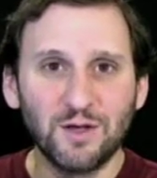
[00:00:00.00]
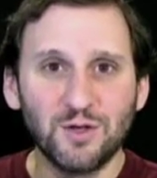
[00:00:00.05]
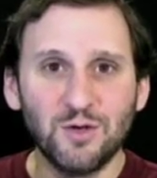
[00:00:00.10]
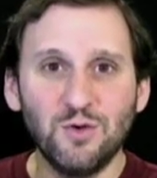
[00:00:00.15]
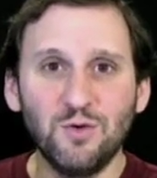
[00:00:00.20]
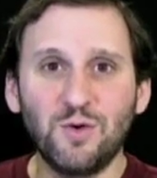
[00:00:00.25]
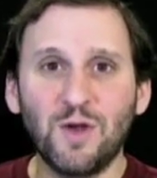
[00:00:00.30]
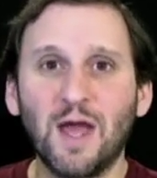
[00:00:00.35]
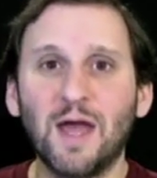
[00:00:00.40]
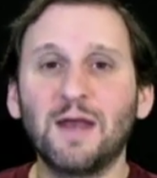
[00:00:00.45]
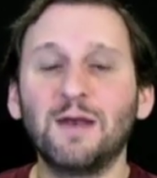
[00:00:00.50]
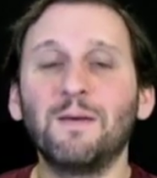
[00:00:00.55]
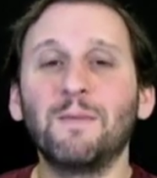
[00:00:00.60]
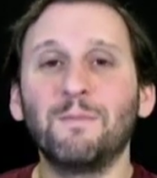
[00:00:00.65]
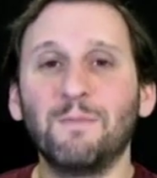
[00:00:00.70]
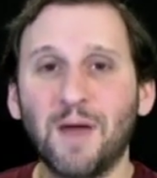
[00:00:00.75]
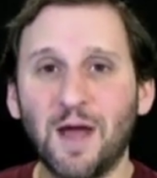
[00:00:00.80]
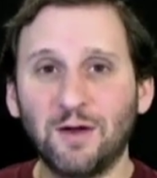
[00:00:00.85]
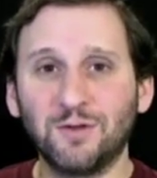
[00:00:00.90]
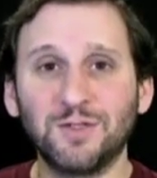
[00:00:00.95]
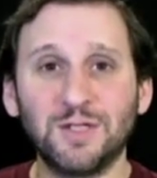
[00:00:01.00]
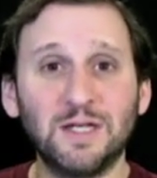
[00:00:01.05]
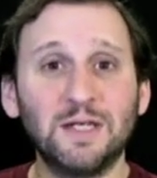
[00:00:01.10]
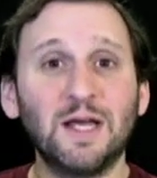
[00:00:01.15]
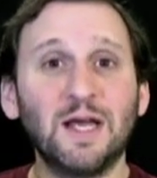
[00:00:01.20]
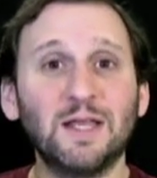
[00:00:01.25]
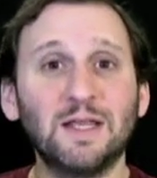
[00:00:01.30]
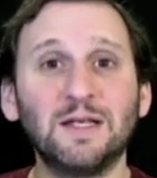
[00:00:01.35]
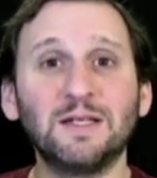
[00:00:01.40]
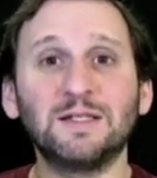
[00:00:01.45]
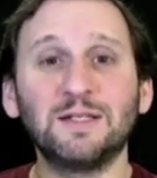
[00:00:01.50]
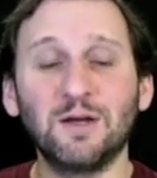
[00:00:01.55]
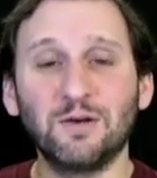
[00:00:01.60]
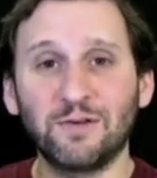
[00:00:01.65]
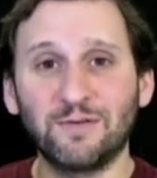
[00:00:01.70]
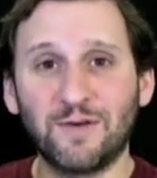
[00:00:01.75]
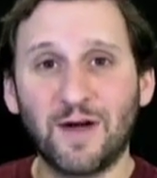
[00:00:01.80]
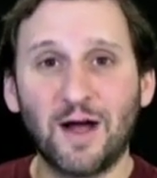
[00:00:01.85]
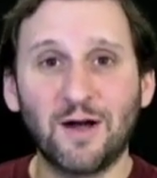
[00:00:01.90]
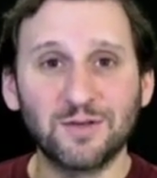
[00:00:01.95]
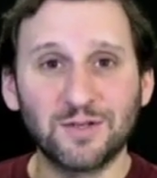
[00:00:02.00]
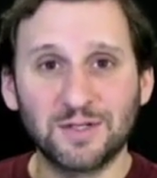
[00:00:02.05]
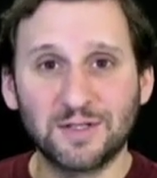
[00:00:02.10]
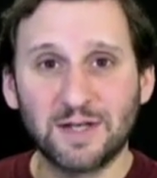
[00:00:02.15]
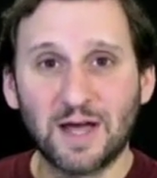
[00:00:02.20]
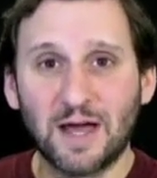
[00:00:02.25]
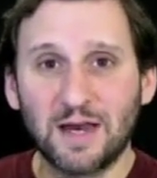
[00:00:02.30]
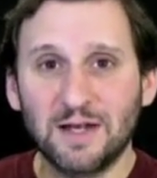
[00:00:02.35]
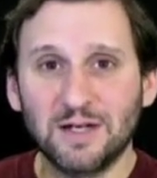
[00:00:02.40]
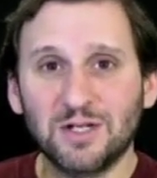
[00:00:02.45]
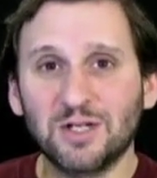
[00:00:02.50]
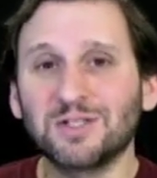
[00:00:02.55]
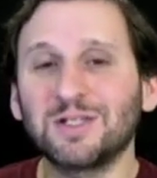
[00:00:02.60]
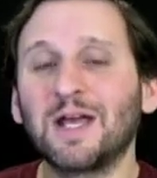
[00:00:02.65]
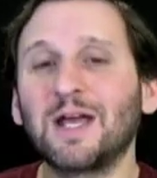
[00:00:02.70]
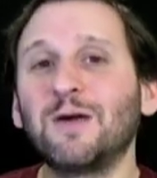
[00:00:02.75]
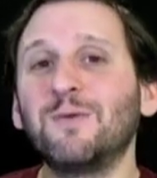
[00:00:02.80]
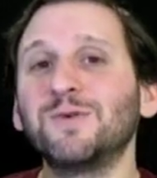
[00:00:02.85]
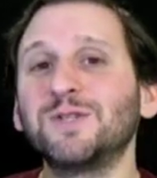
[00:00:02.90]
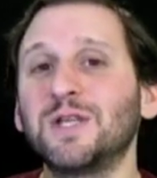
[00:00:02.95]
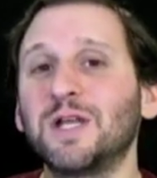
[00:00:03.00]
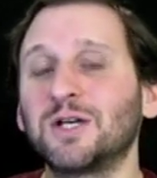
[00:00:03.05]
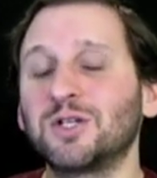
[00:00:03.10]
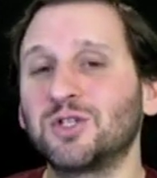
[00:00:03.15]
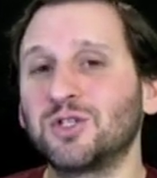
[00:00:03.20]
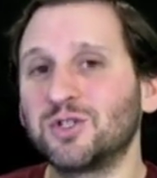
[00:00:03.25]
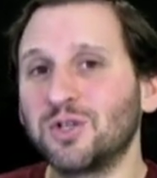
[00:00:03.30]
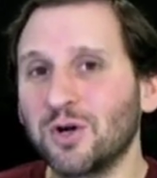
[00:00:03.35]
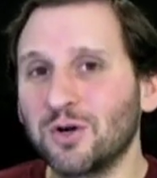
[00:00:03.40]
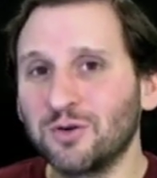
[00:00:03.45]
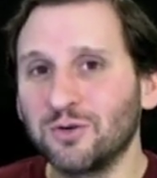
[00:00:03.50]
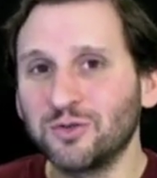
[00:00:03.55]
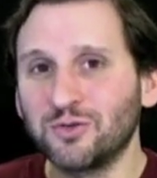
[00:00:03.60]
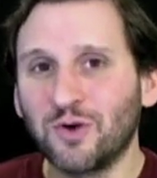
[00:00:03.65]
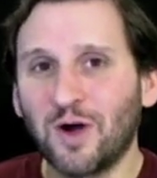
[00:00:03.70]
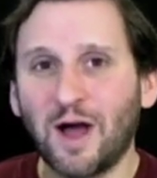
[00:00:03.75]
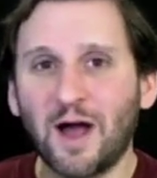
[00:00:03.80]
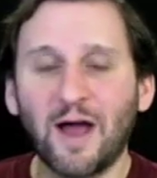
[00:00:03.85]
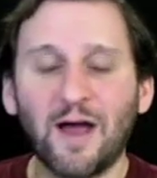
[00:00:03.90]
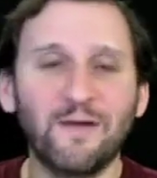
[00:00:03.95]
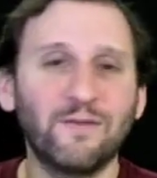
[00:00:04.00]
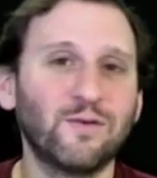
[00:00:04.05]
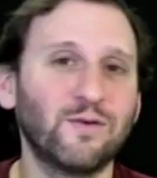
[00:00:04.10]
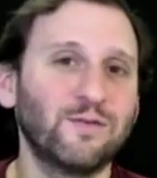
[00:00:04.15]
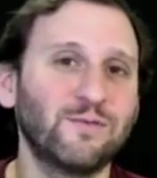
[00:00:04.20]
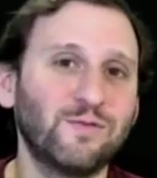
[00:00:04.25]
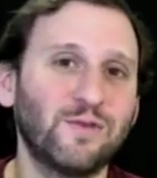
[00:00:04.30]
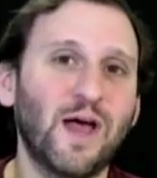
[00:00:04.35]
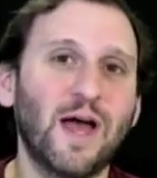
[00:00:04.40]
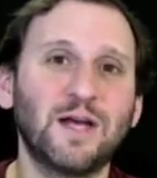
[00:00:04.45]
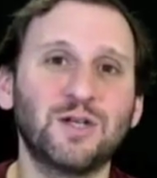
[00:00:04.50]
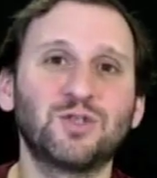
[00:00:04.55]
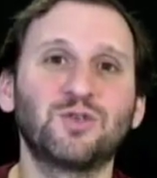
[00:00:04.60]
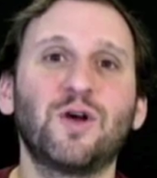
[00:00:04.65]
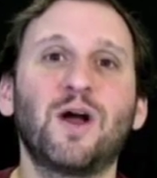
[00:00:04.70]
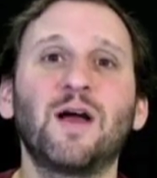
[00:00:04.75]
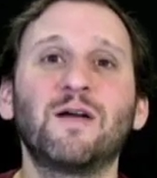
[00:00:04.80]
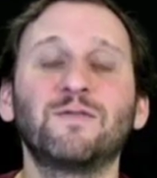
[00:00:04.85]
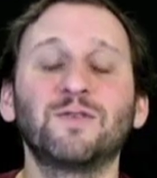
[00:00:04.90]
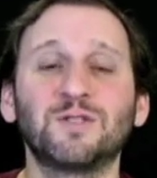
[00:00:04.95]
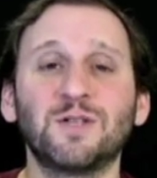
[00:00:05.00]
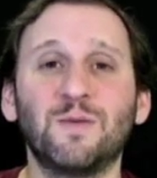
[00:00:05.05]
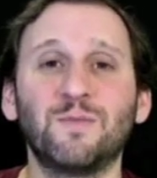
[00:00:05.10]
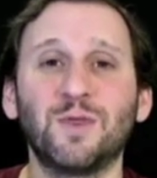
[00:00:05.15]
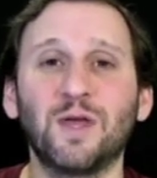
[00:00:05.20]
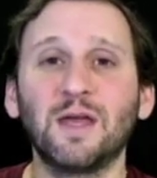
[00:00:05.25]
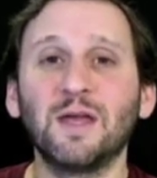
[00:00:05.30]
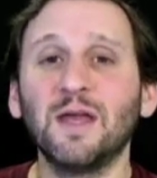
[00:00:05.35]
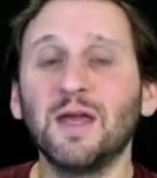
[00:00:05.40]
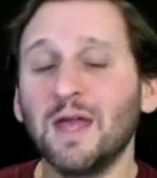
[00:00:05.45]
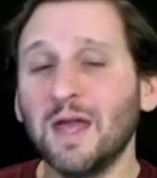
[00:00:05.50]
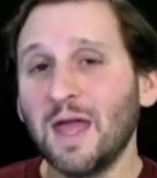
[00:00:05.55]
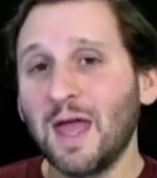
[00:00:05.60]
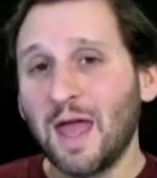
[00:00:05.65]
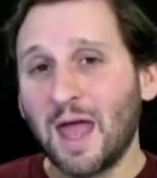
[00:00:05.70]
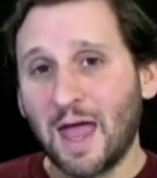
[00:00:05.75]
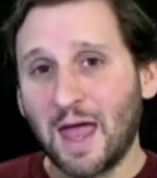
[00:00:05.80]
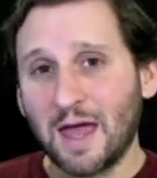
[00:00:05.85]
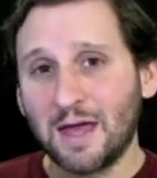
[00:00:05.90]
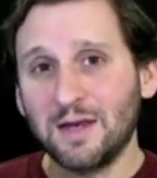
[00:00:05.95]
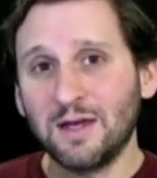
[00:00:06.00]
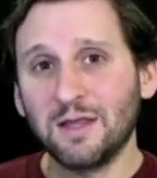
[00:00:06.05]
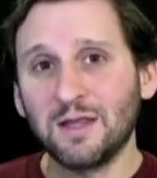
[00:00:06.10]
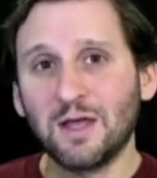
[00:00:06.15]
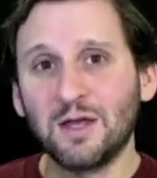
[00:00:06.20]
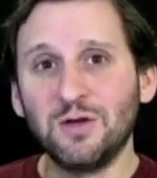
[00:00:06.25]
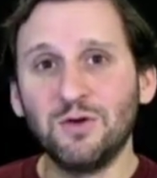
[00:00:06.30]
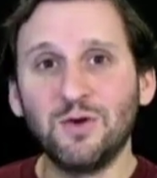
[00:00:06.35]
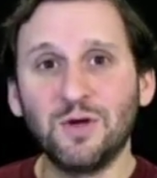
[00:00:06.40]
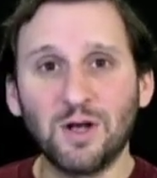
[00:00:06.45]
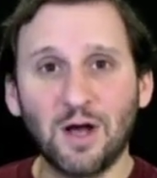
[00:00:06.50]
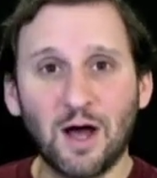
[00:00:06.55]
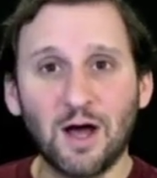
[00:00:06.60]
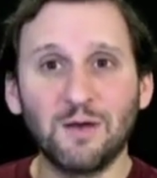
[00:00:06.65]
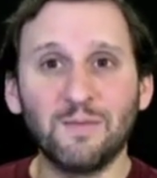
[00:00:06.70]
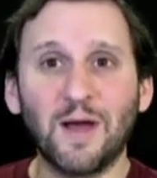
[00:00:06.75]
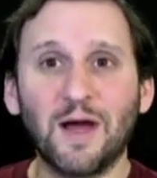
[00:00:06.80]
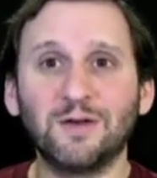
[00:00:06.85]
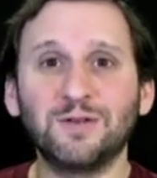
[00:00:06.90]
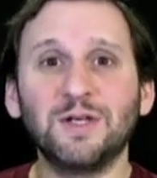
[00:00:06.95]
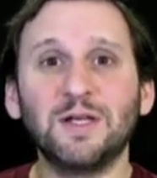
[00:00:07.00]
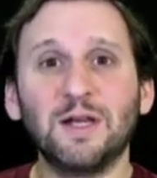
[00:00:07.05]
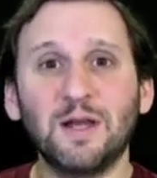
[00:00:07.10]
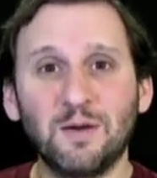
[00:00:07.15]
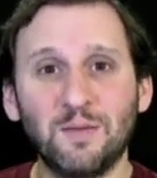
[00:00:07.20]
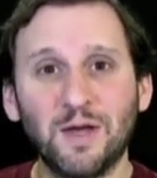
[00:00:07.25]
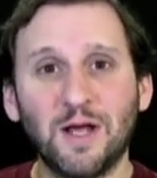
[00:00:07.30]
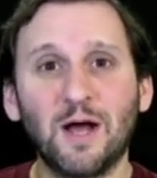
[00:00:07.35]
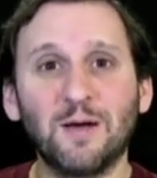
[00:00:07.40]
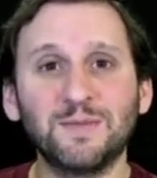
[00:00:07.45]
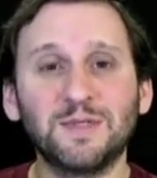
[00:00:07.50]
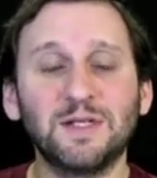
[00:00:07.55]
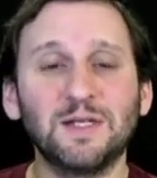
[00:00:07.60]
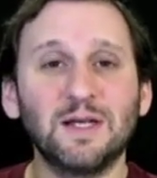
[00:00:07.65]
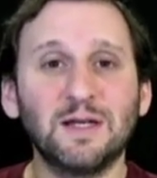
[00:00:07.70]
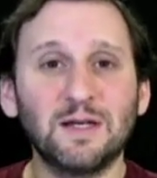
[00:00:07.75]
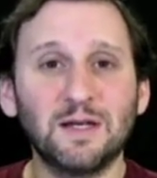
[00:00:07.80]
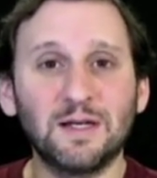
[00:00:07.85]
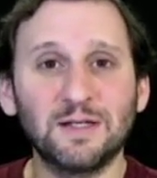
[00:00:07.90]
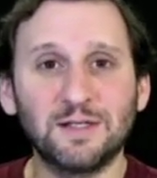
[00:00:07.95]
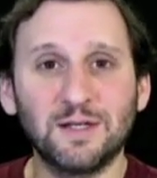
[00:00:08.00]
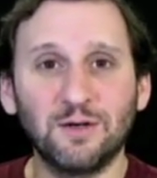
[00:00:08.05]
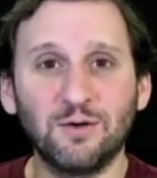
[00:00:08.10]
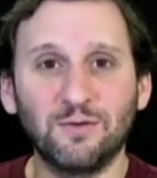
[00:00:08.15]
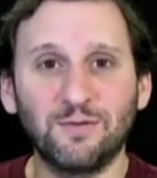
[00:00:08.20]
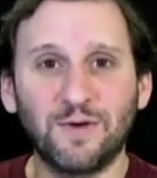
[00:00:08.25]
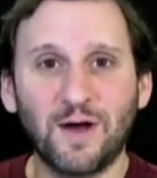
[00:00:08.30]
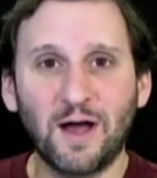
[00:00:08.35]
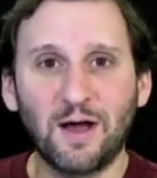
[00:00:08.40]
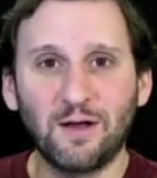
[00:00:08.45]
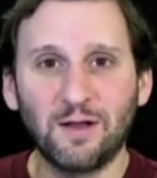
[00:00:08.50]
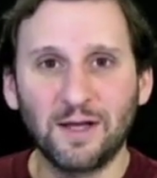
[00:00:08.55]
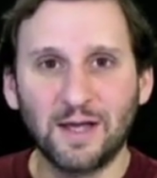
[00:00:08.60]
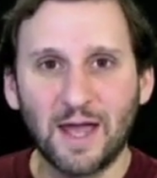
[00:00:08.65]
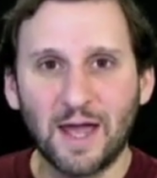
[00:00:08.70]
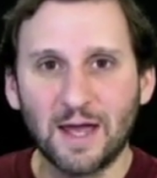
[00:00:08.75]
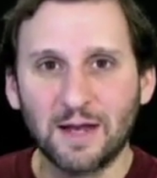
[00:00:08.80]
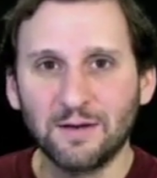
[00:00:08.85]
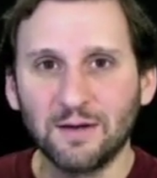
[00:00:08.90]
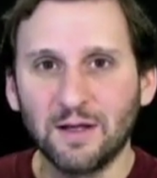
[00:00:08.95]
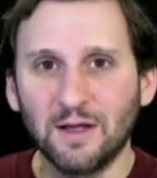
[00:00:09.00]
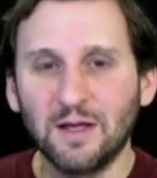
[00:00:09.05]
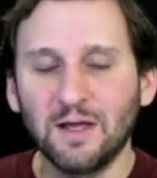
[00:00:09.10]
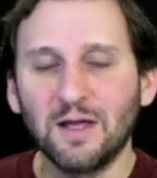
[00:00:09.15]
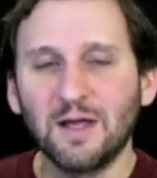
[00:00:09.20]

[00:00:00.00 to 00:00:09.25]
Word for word: You can mount it and then see all the files inside it just like it was an external drive or flash drive or something and then you can unmount it and it becomes a single file again.